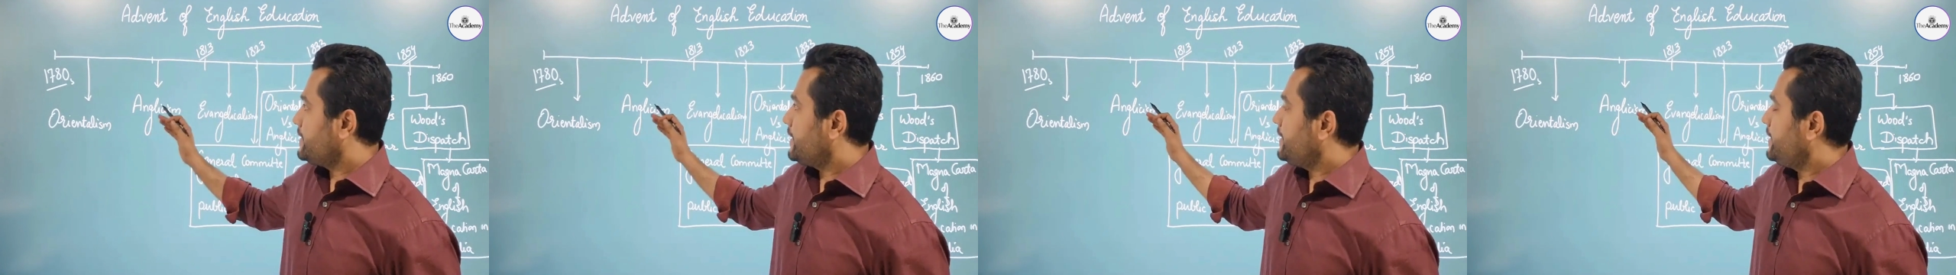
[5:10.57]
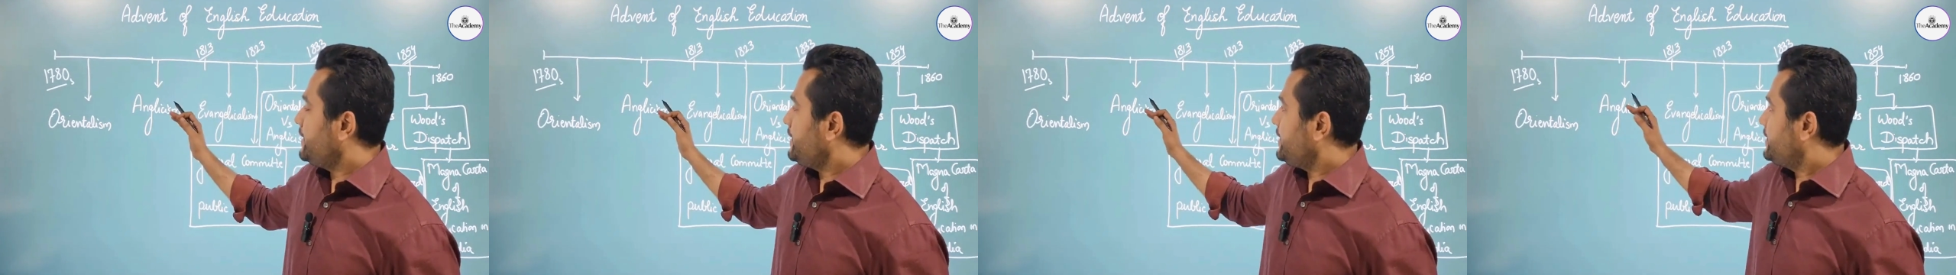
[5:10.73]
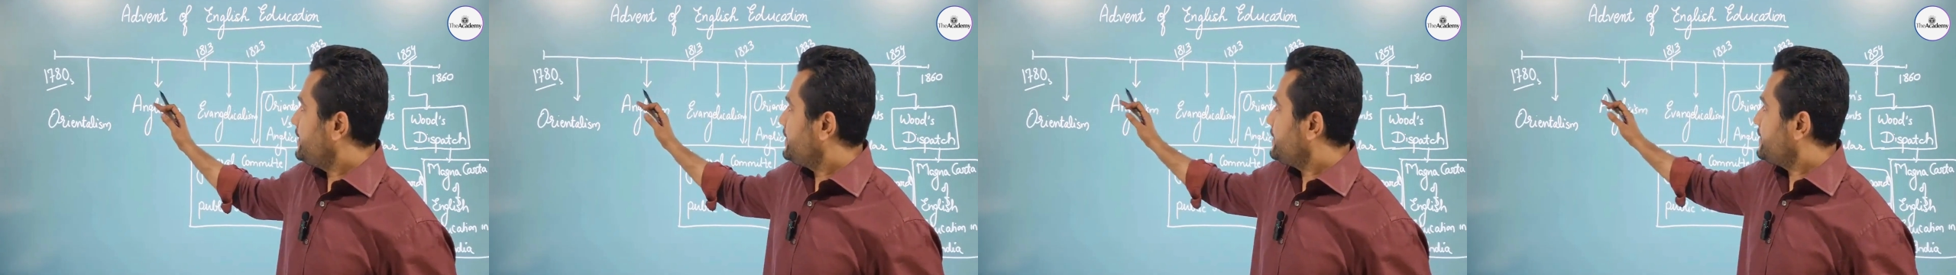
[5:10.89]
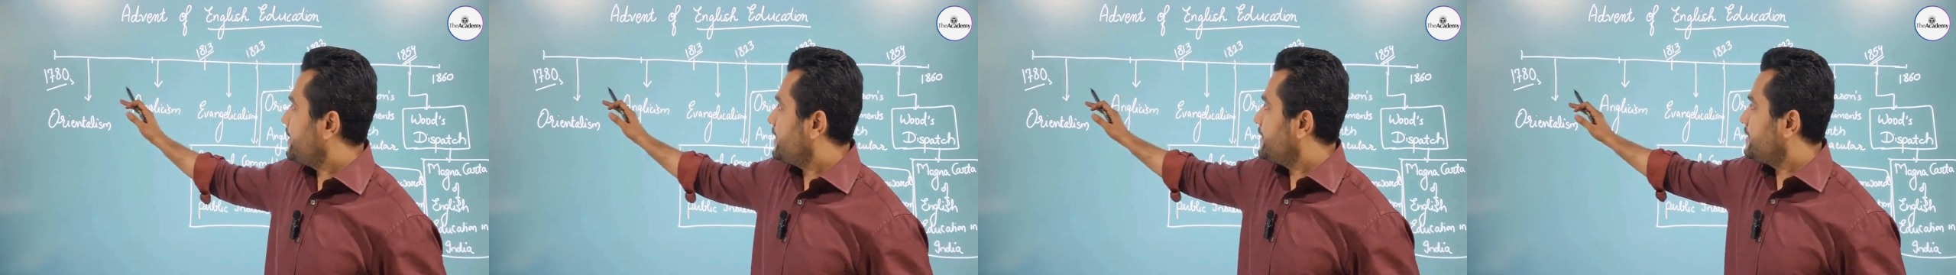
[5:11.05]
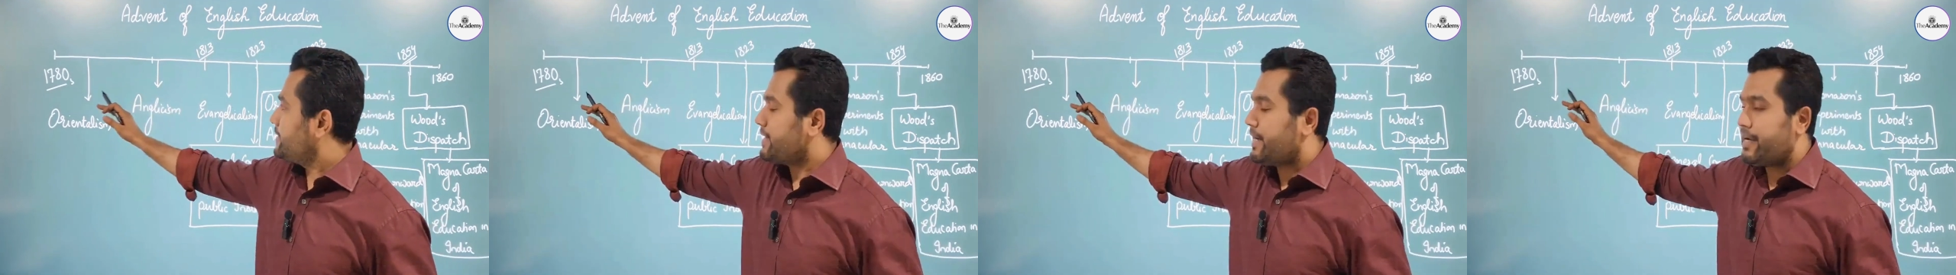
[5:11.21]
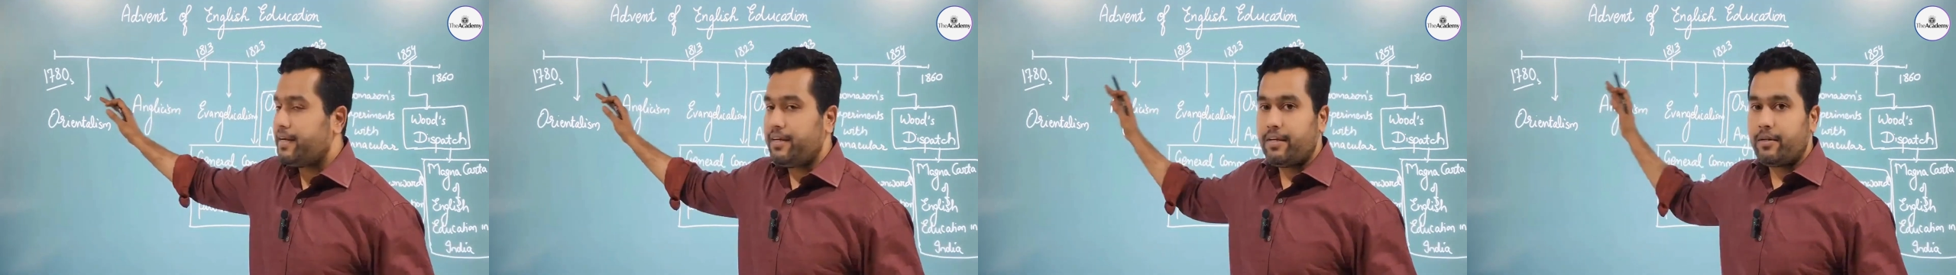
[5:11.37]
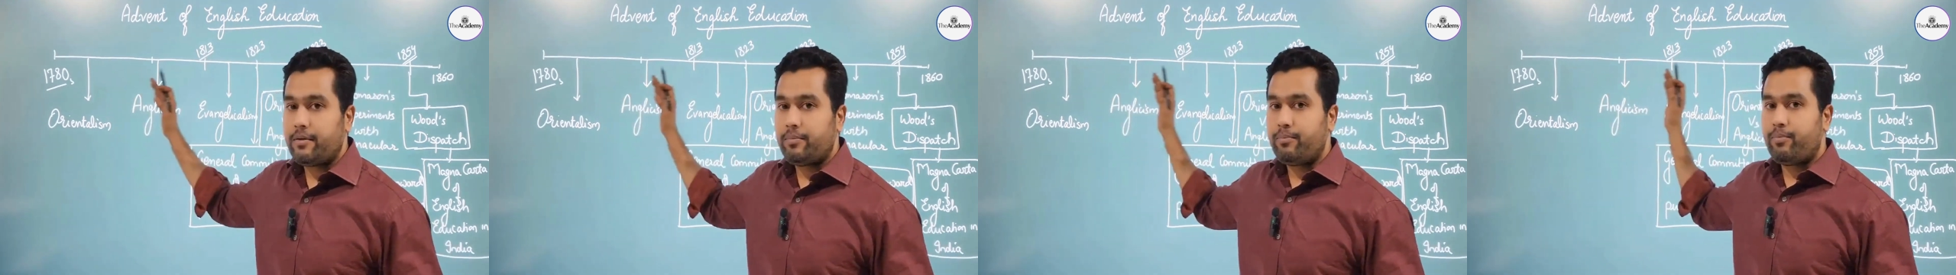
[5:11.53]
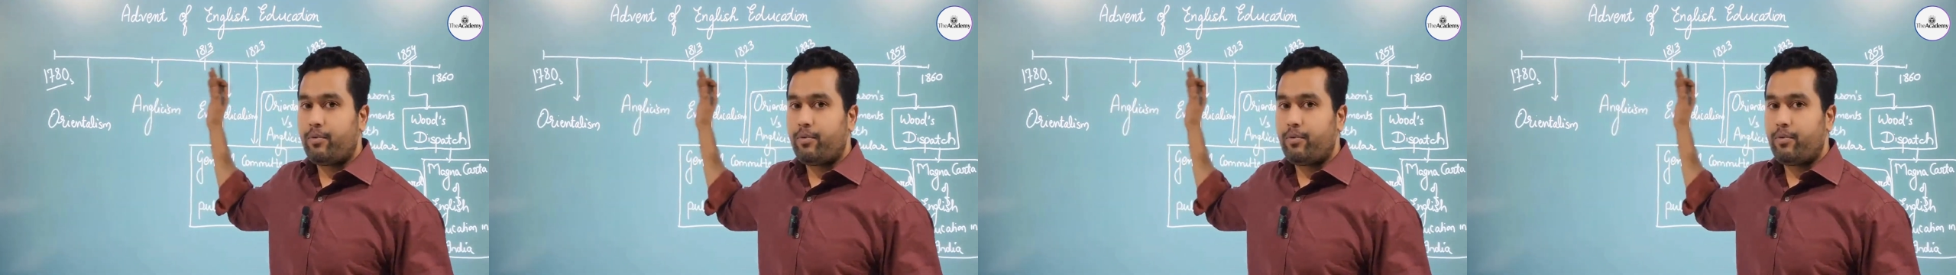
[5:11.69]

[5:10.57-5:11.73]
study this entire